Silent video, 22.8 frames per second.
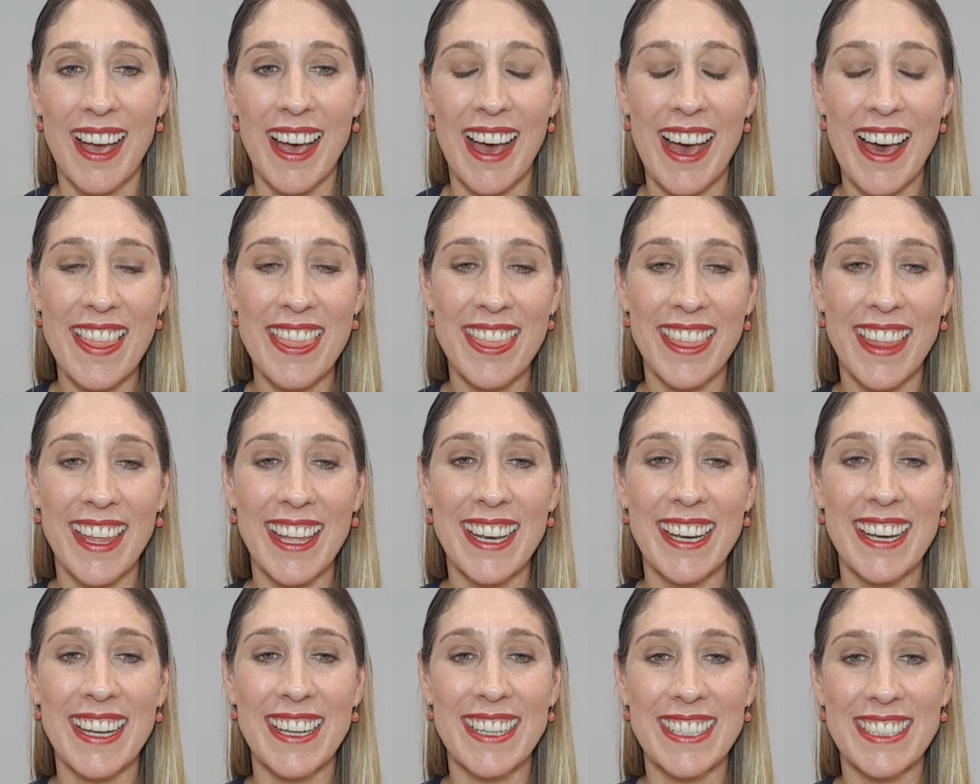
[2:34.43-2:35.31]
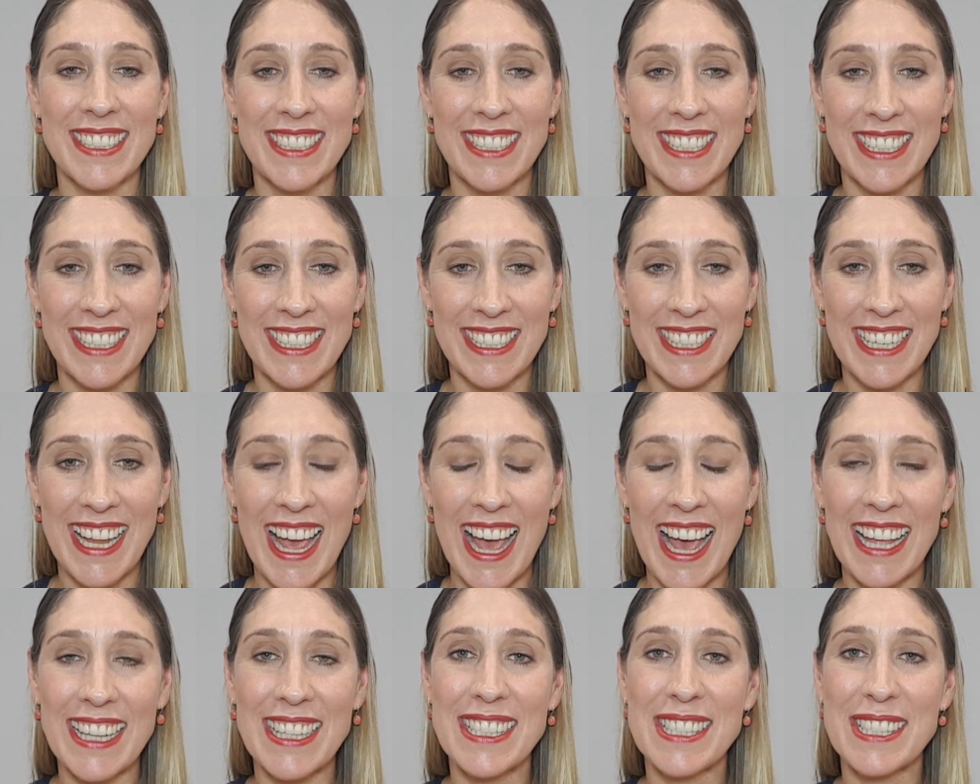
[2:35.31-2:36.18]
and then she
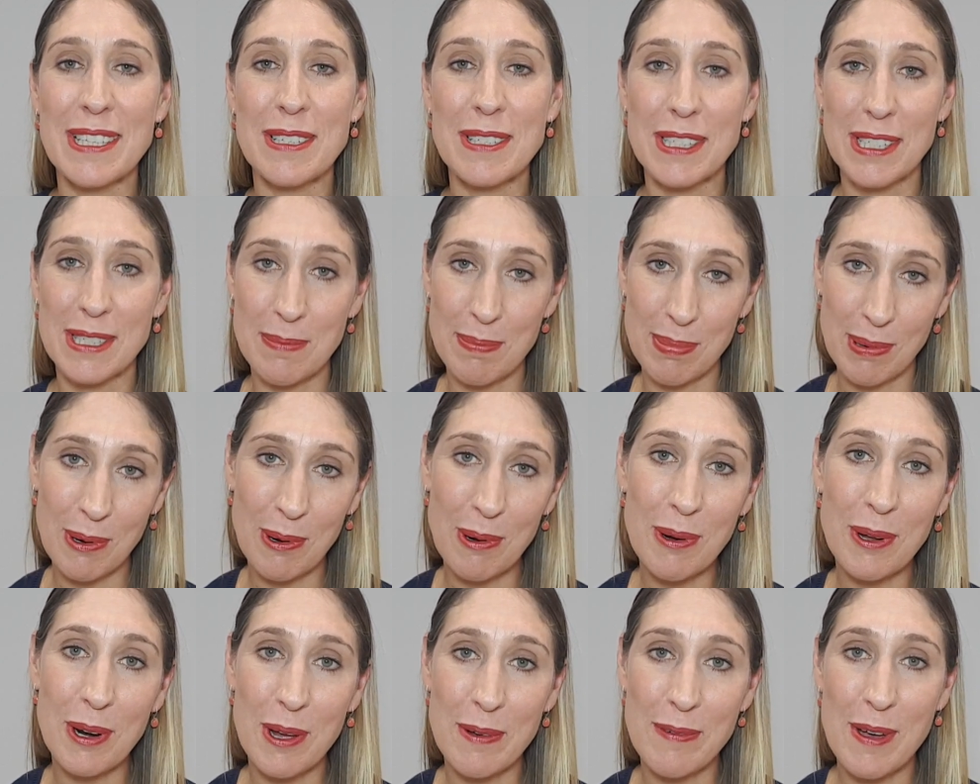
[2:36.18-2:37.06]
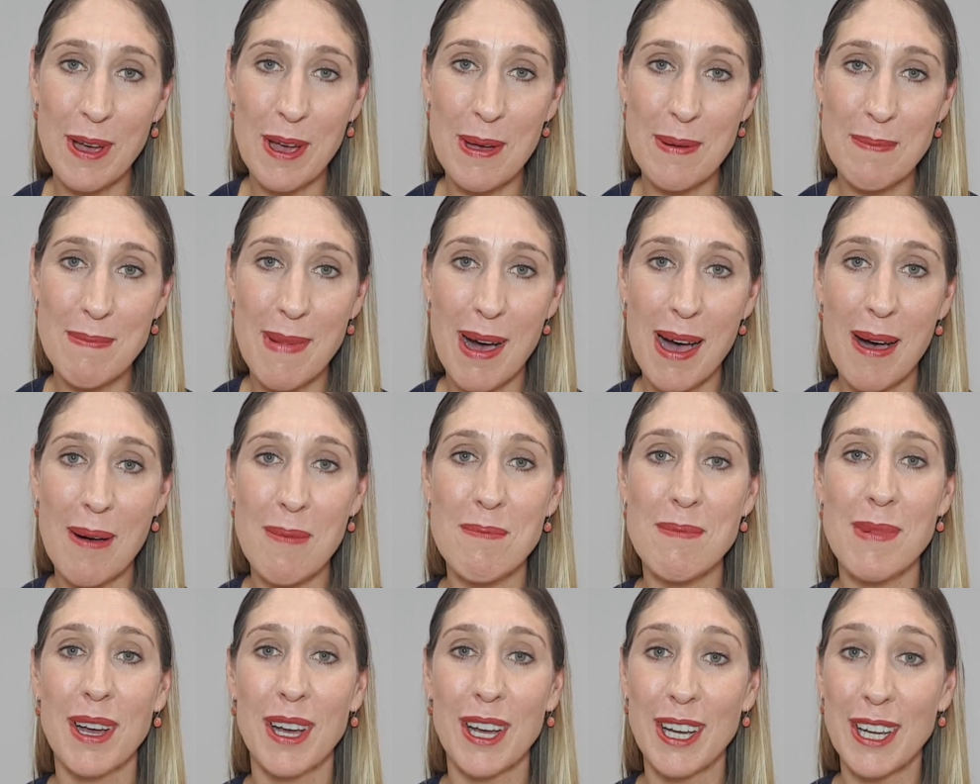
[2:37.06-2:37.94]
had the support of her
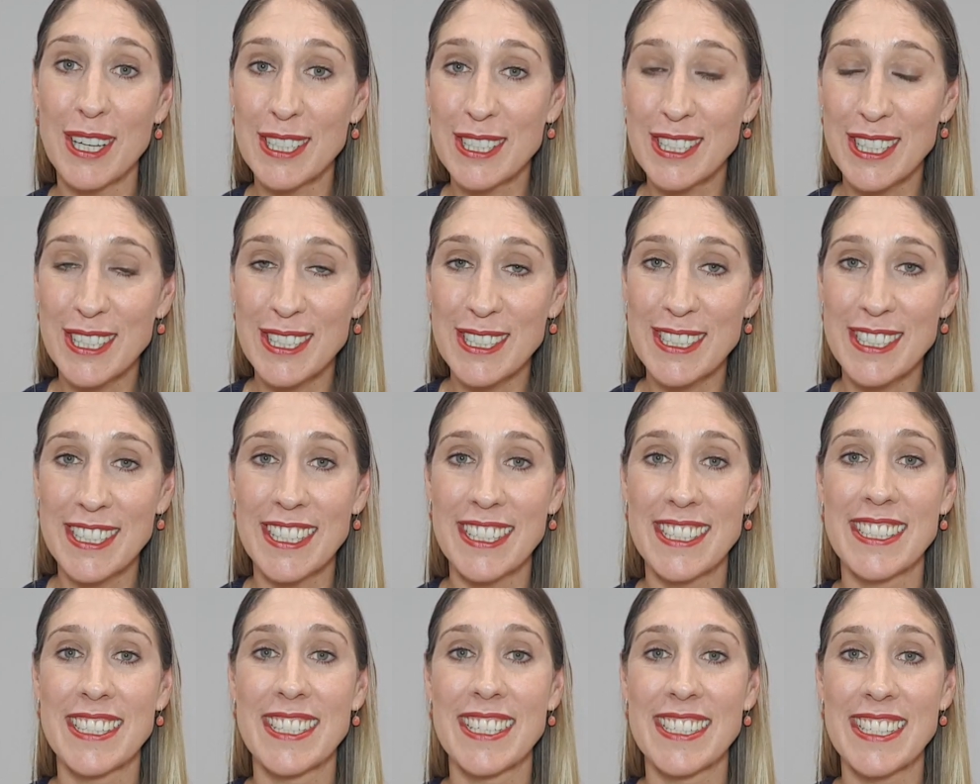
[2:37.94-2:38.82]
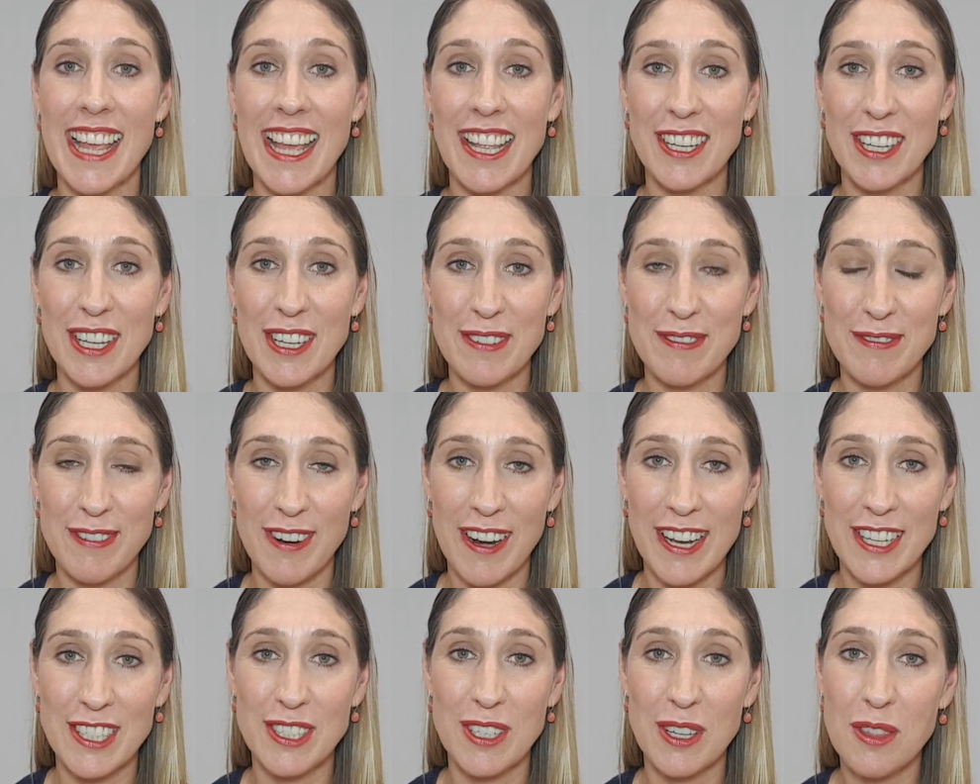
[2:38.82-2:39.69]
mum, her 2 sisters and her
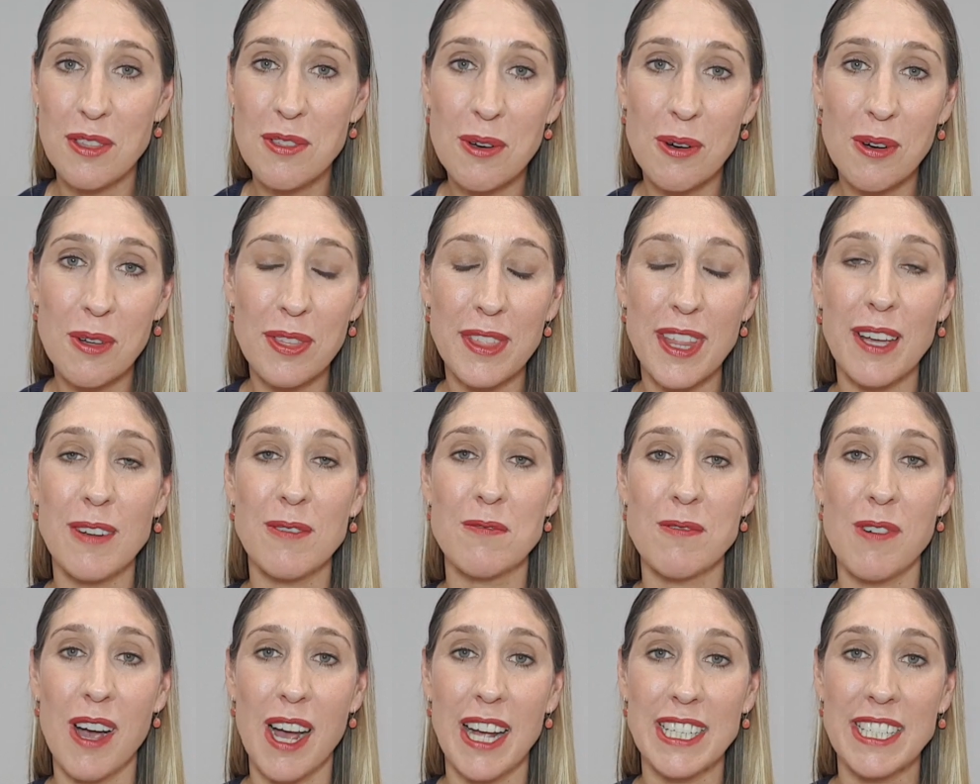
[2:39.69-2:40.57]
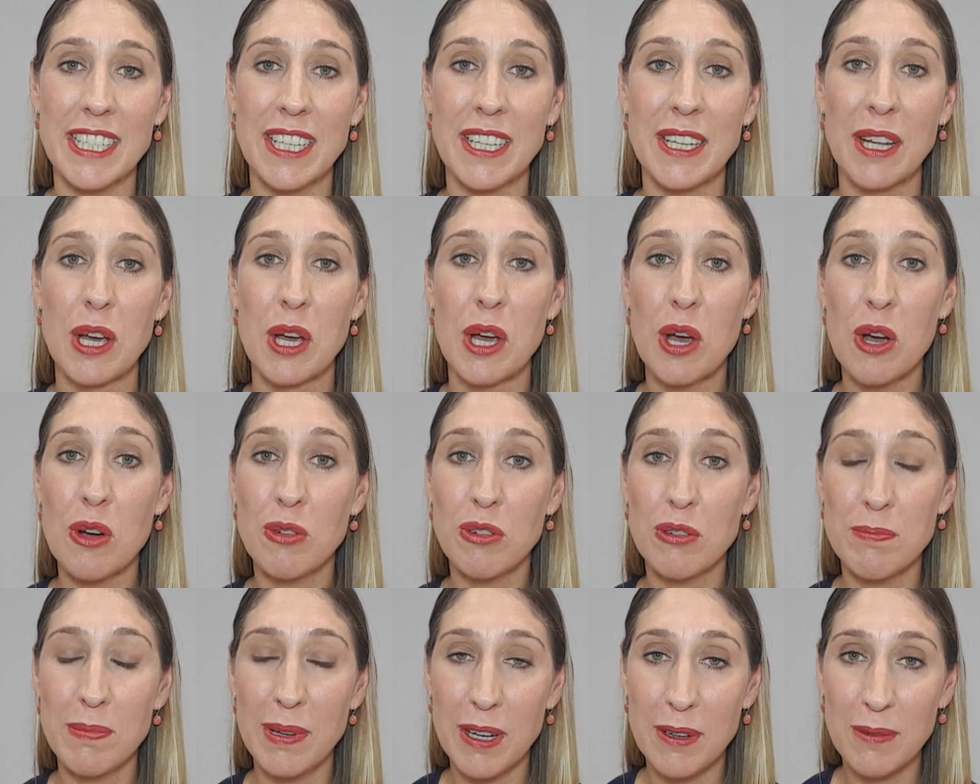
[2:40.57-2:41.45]
friends who thought that writing
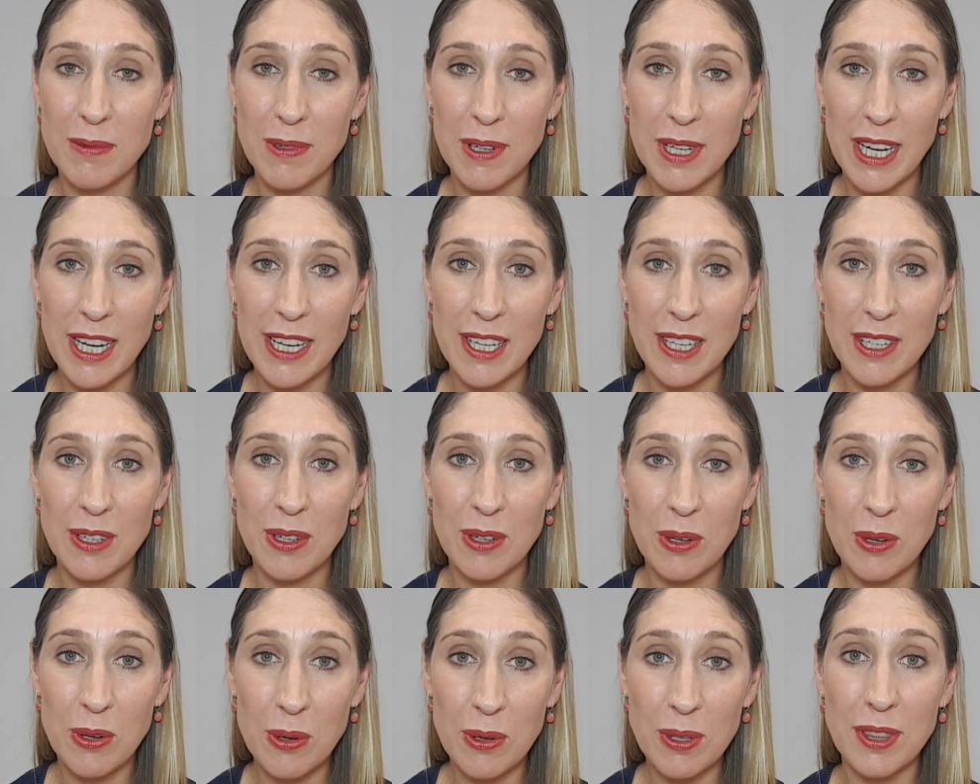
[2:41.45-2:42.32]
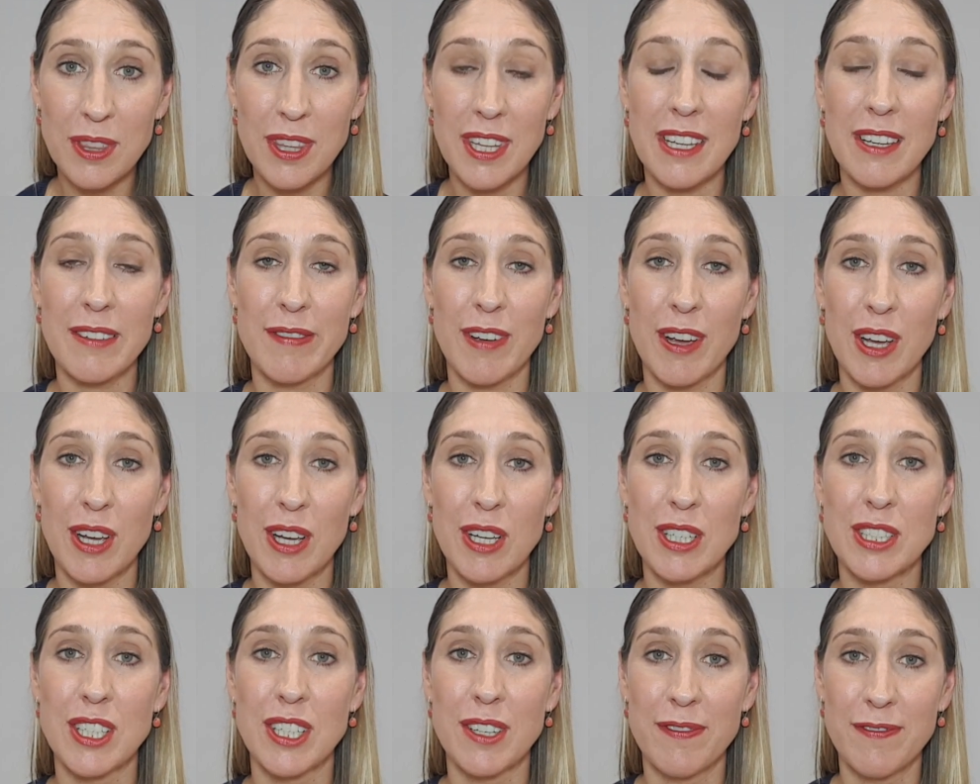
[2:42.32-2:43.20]
would be a really good thing for
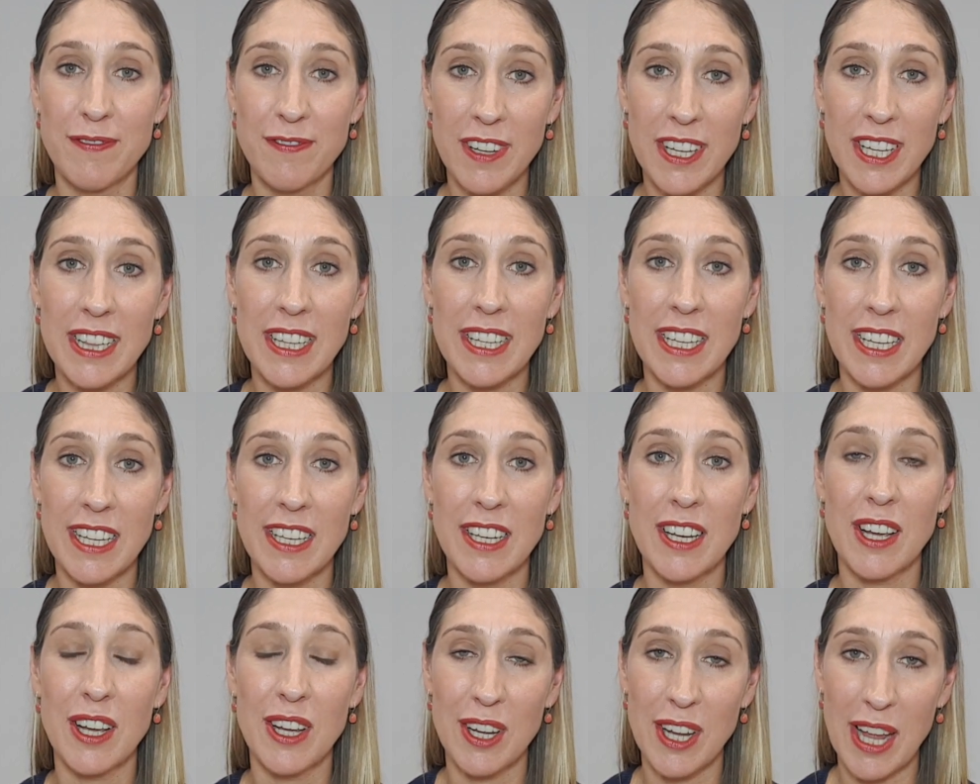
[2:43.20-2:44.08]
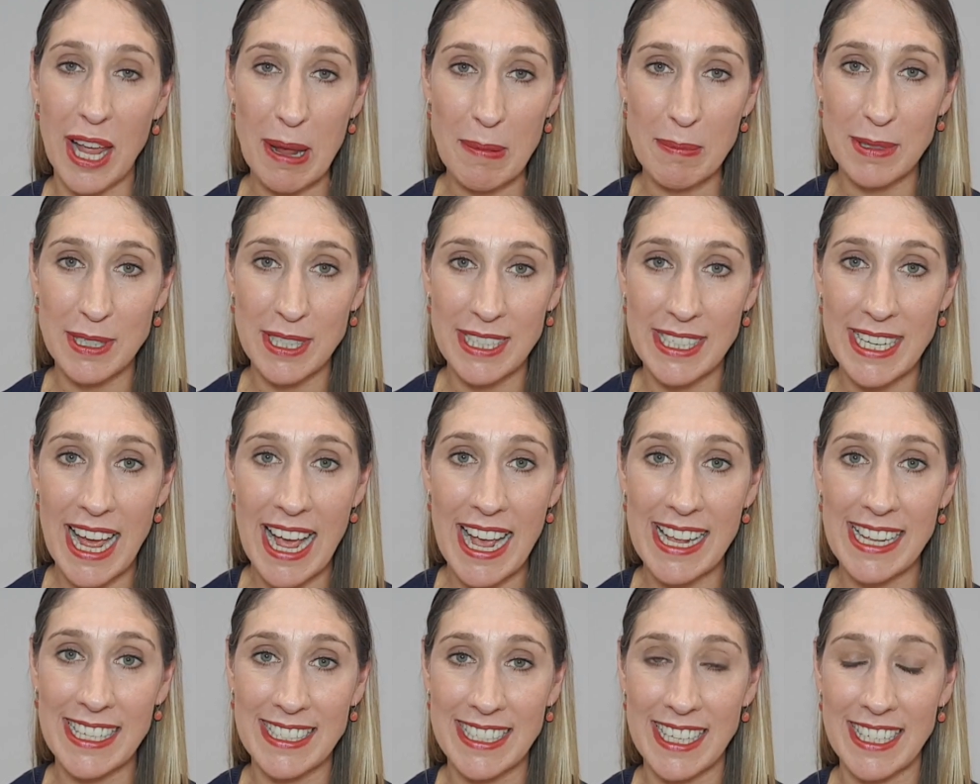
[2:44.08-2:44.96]
her to fill in her empty
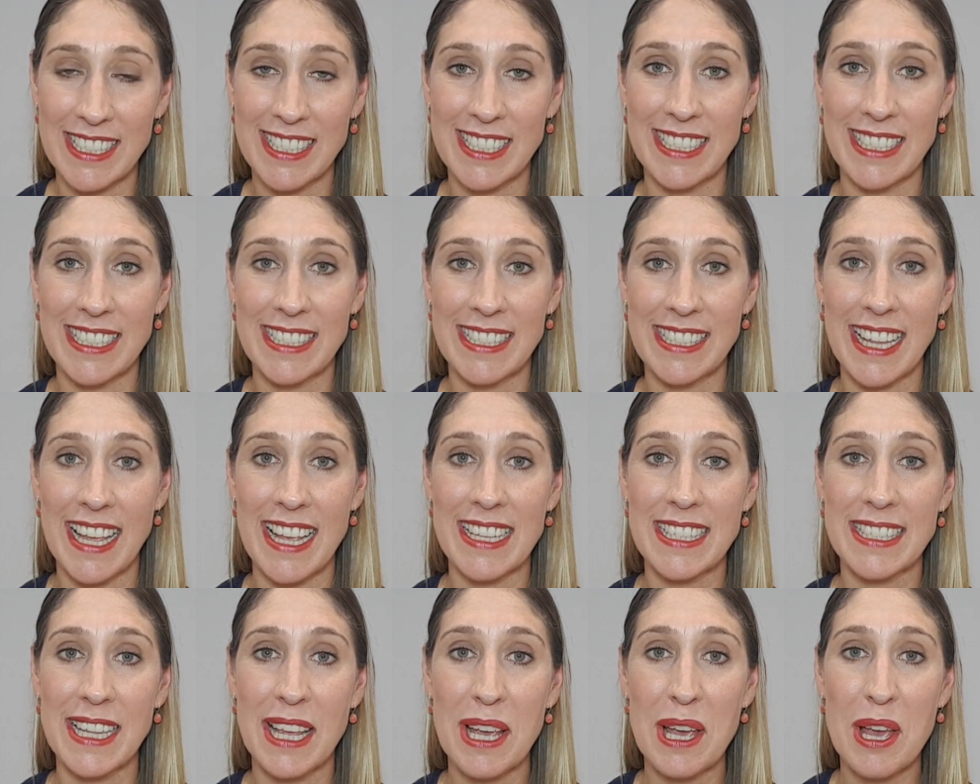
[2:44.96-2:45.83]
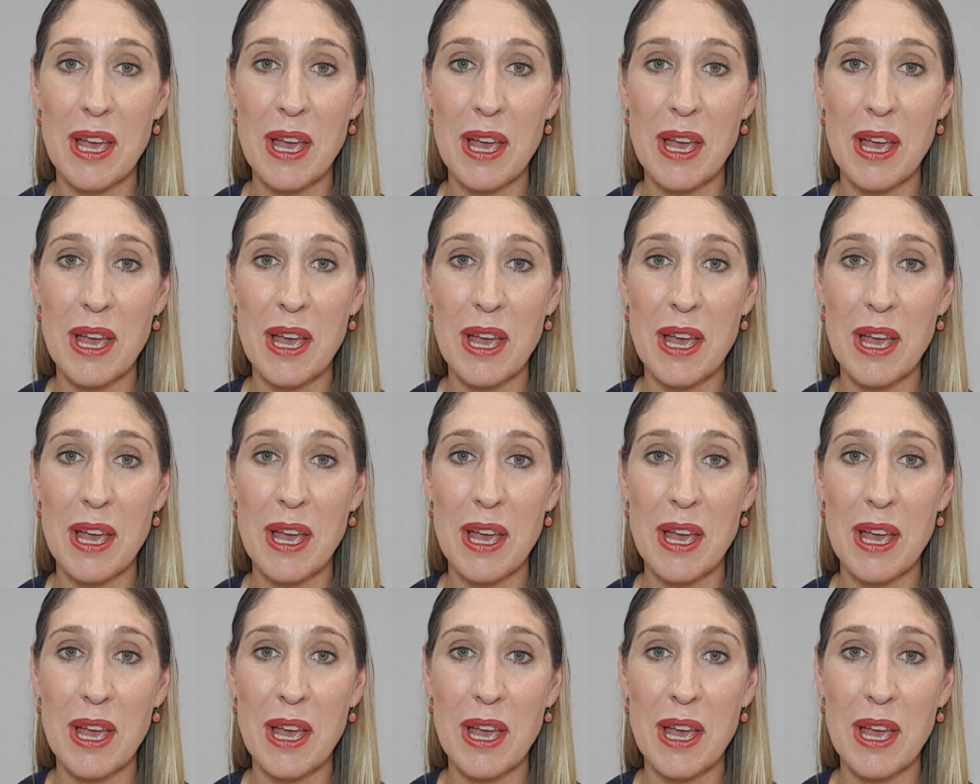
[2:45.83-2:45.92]
days, as she says.